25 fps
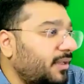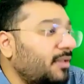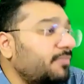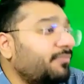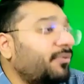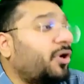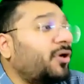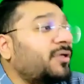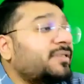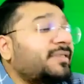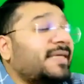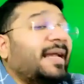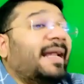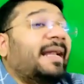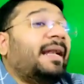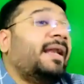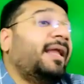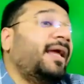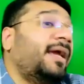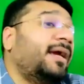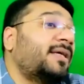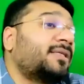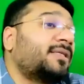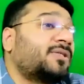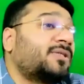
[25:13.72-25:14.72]
Because Ind
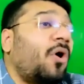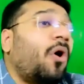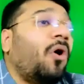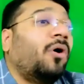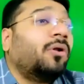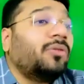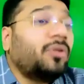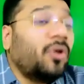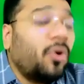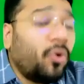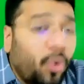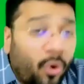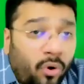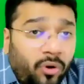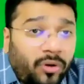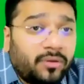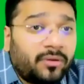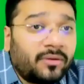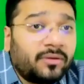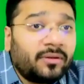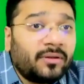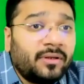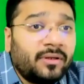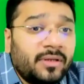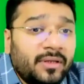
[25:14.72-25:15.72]
AS on the
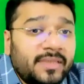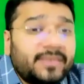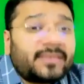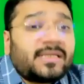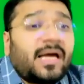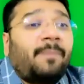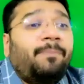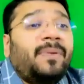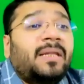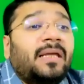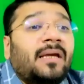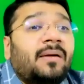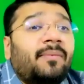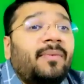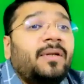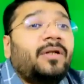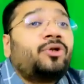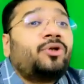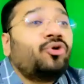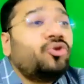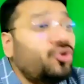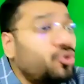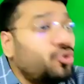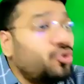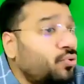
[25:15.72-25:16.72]
whole is applicable
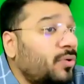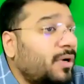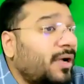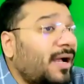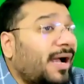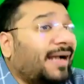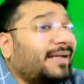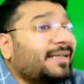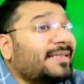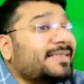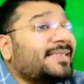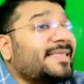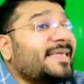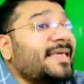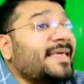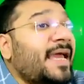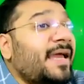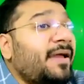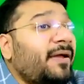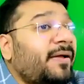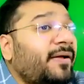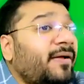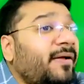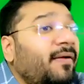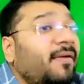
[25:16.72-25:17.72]
to you at the
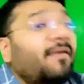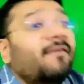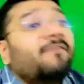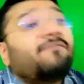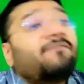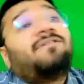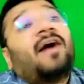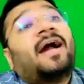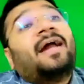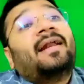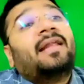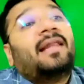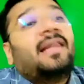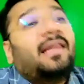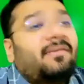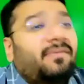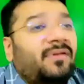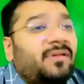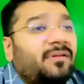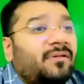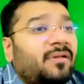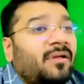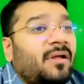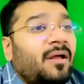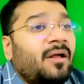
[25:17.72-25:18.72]
CA final level.